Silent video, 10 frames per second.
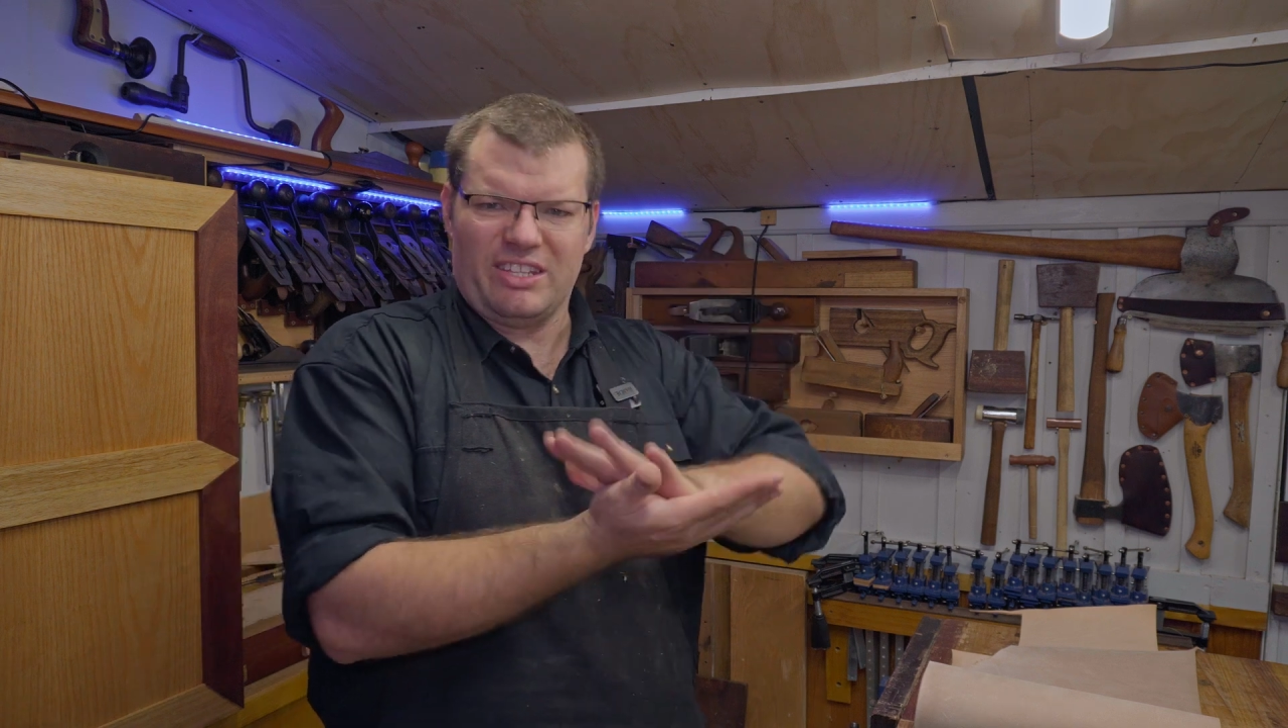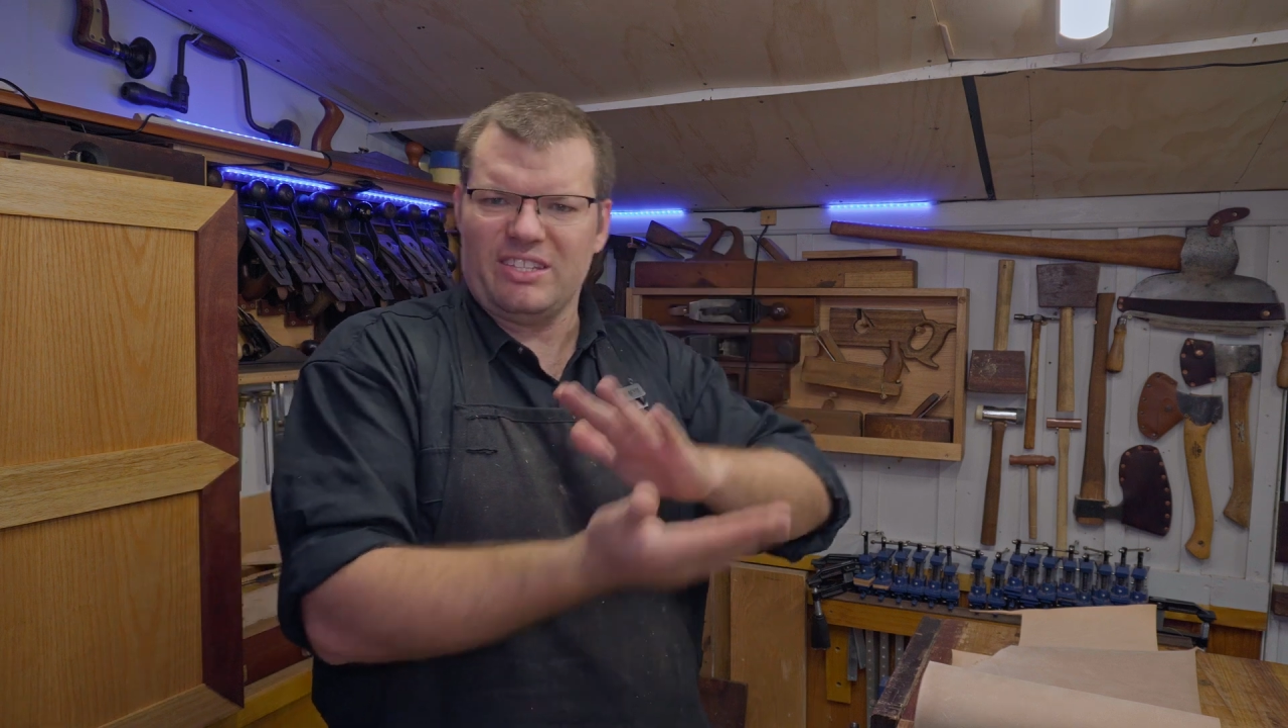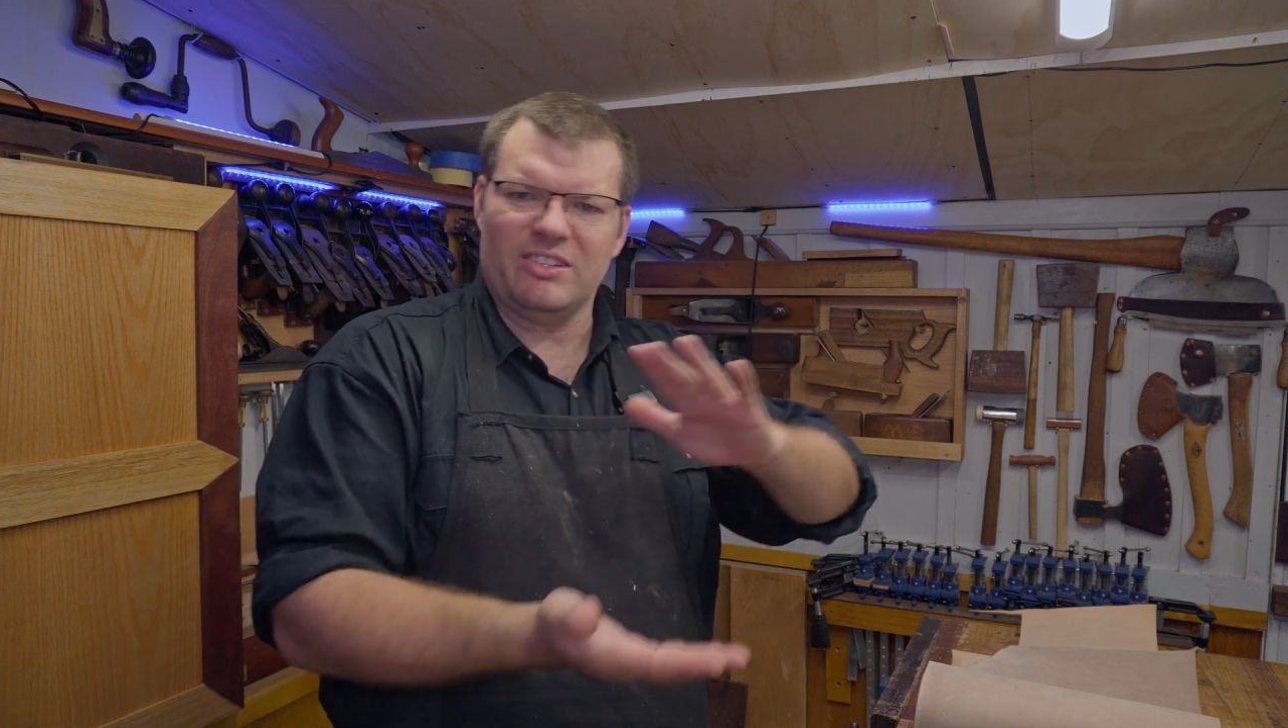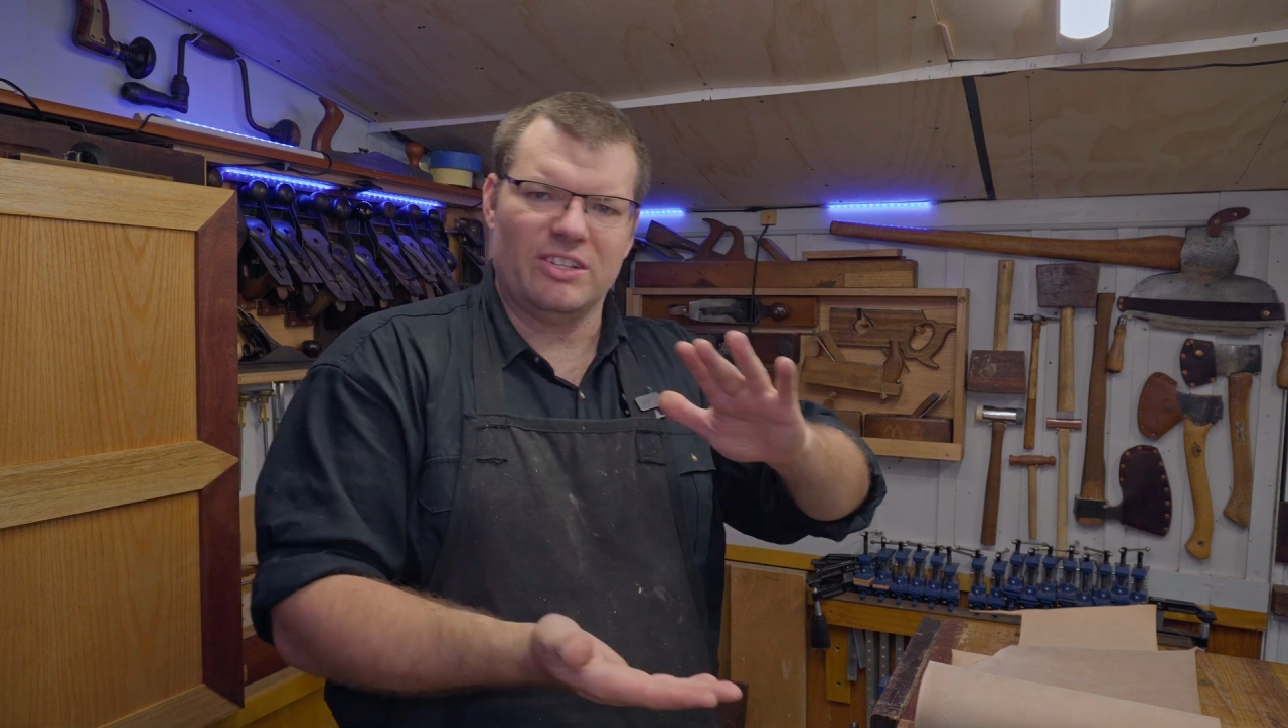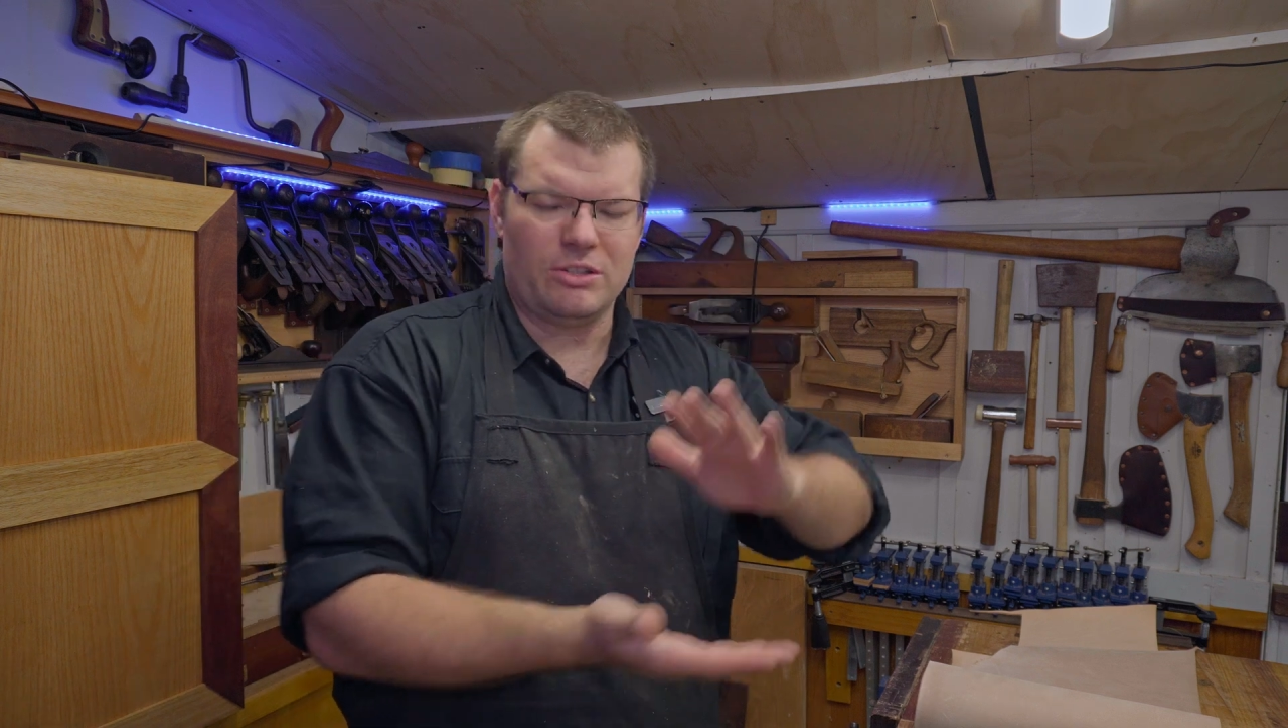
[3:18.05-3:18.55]
It
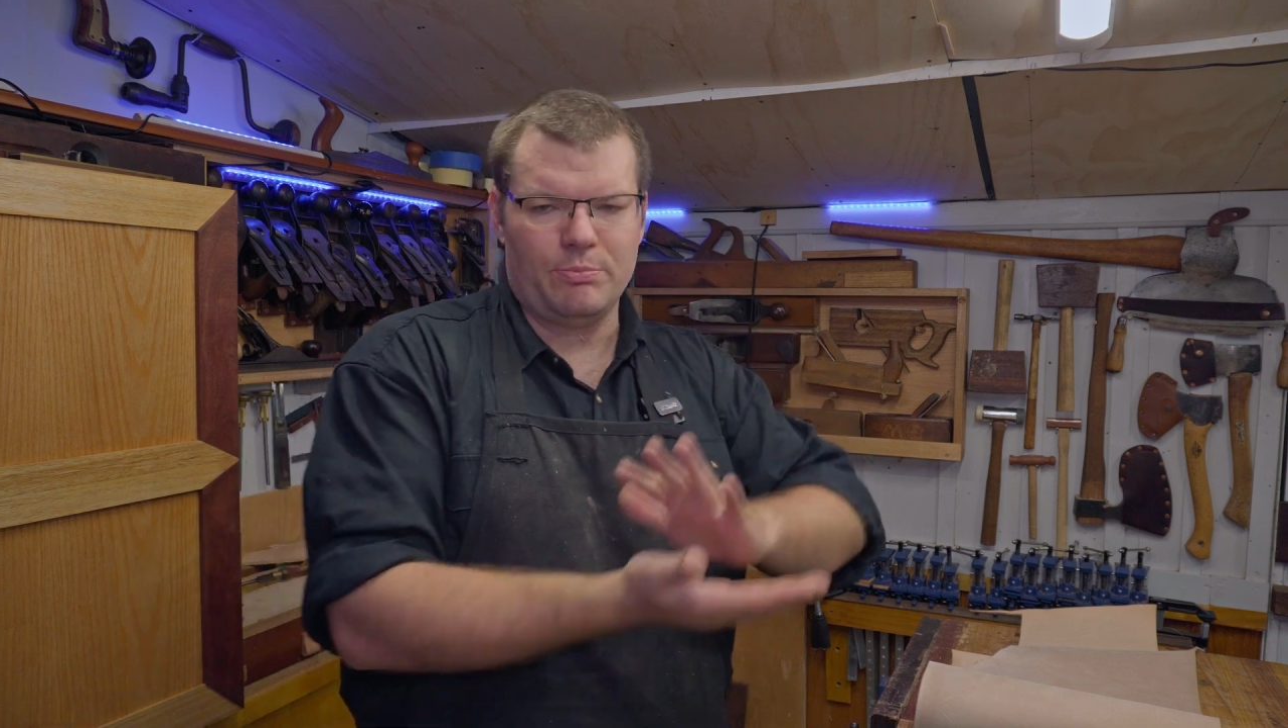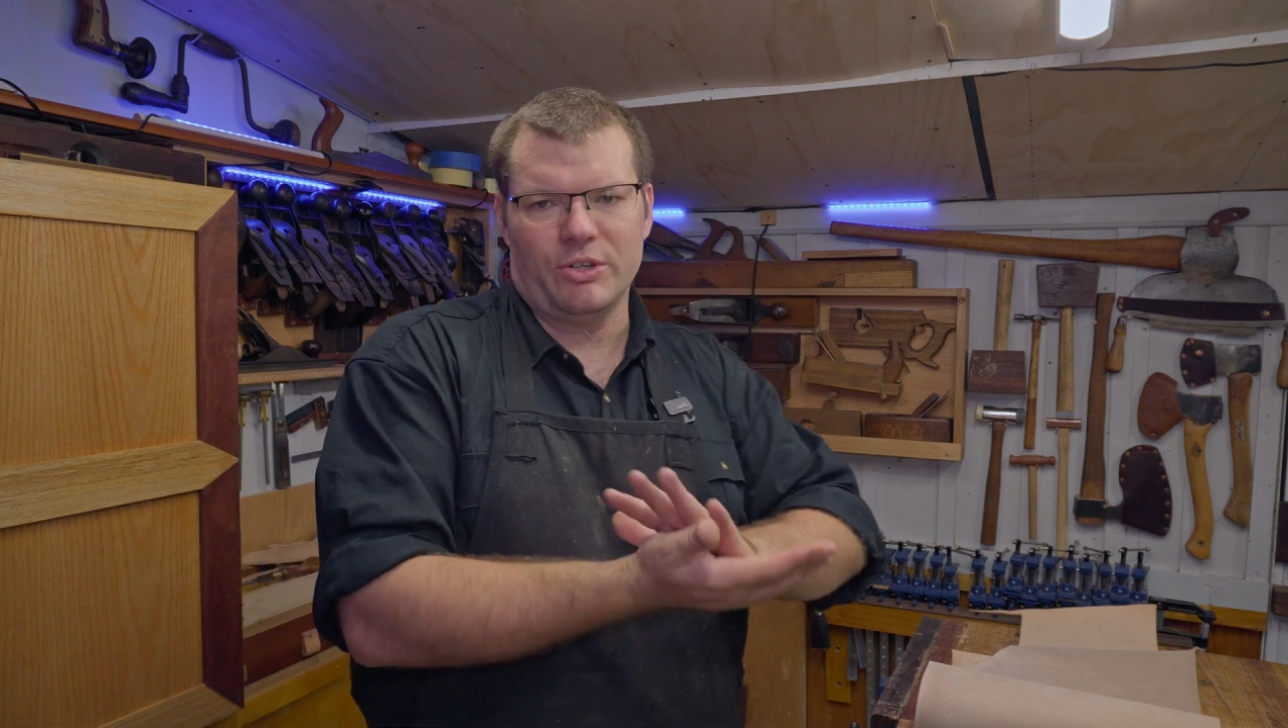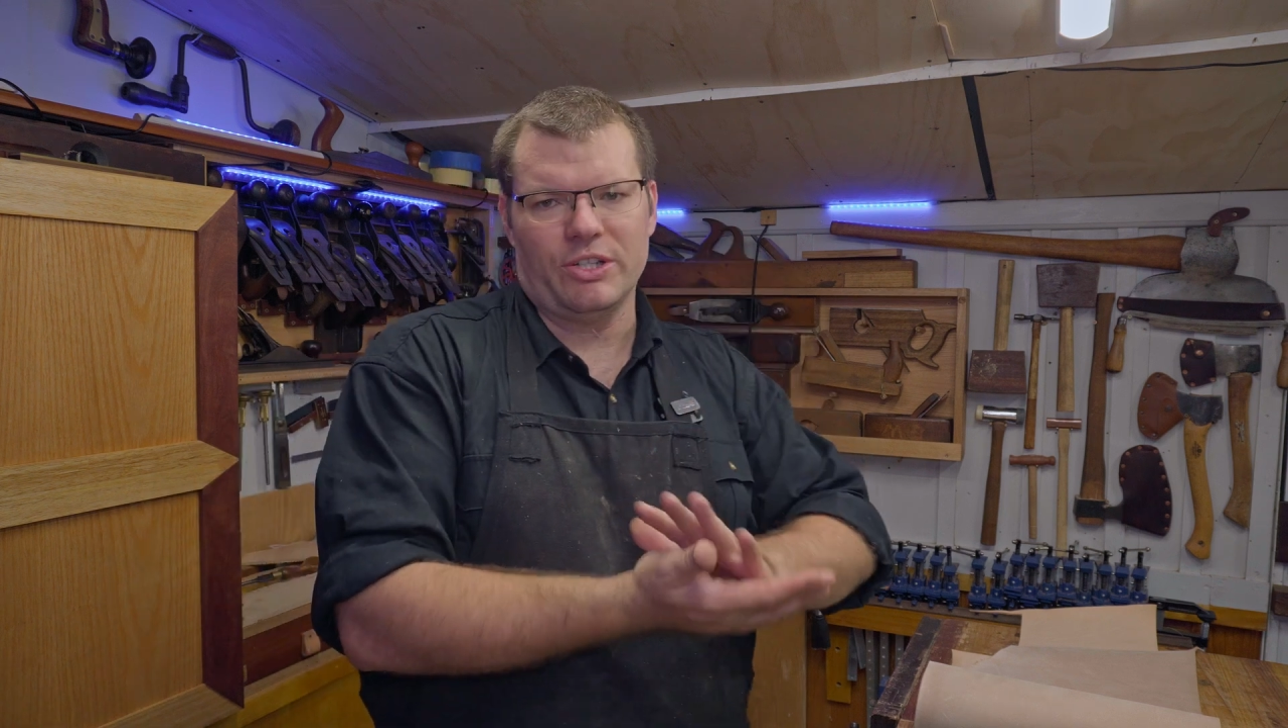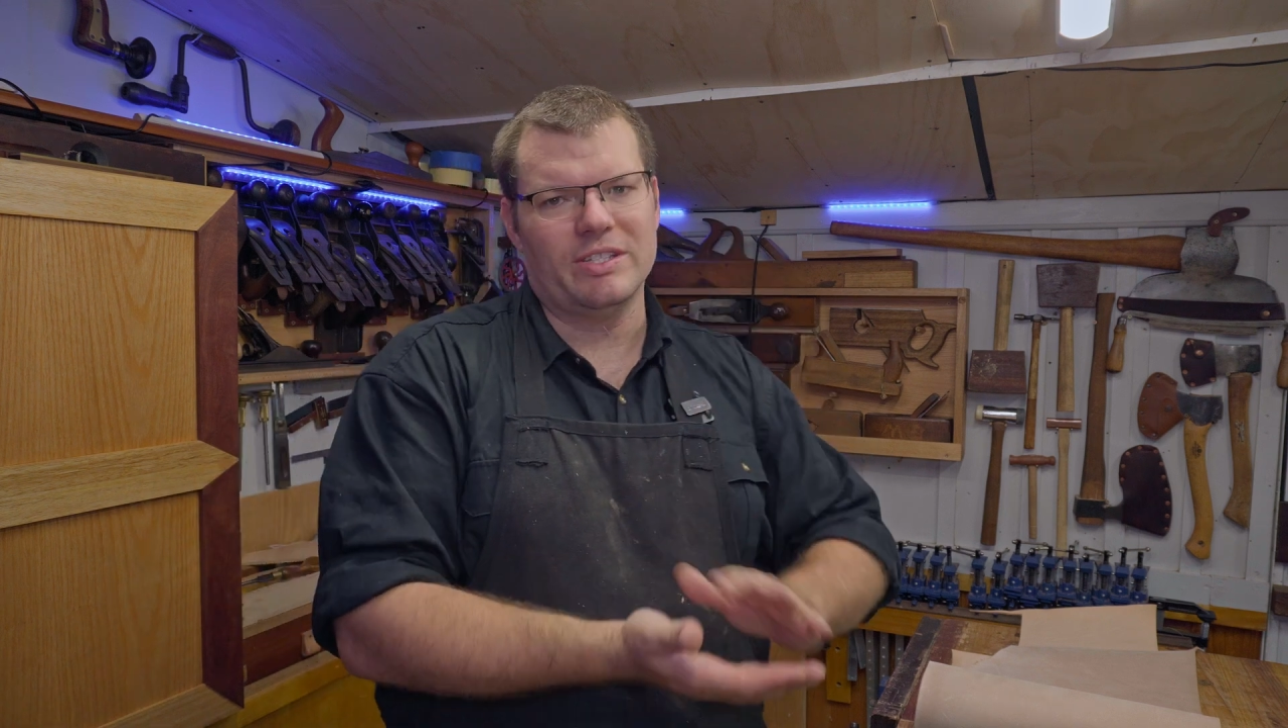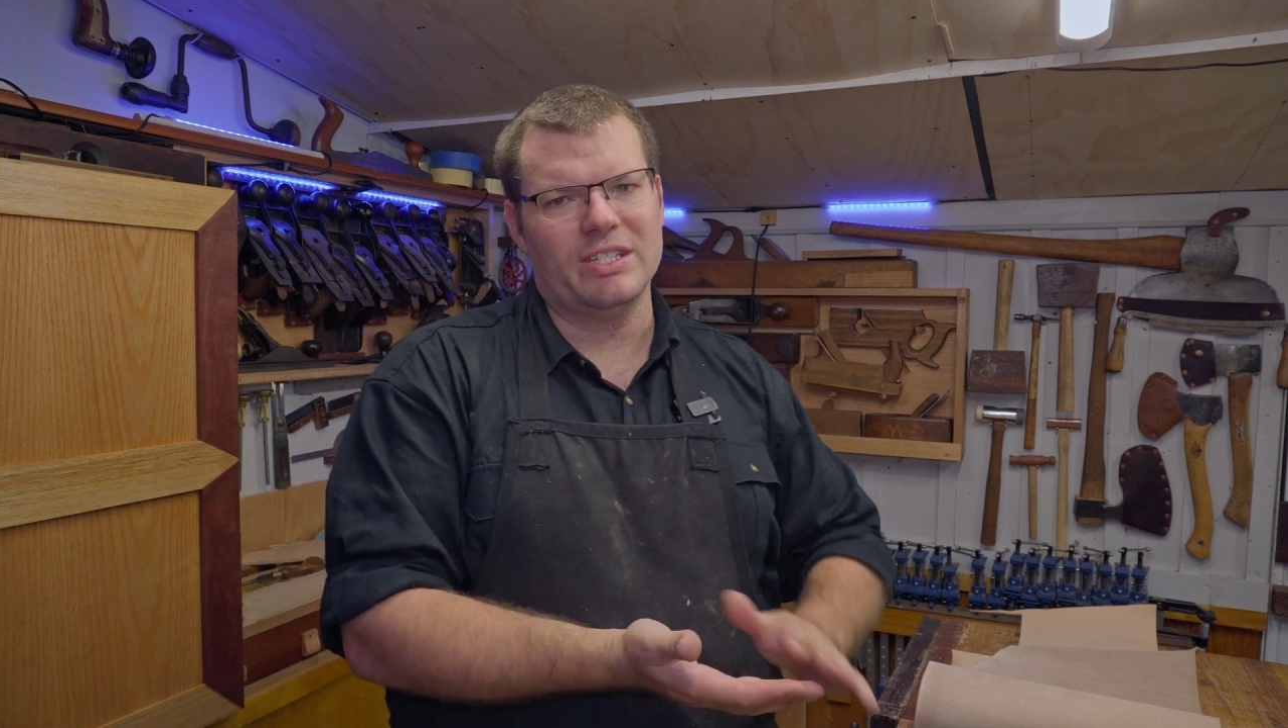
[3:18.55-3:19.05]
sort of just pushes